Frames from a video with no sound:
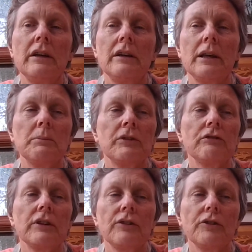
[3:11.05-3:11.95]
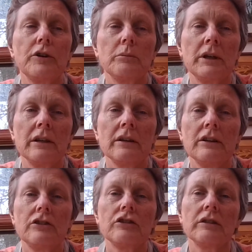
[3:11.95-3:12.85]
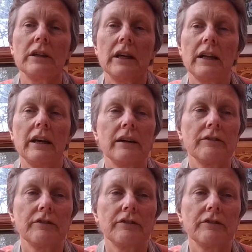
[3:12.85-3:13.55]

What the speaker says: keeps transforming during their life.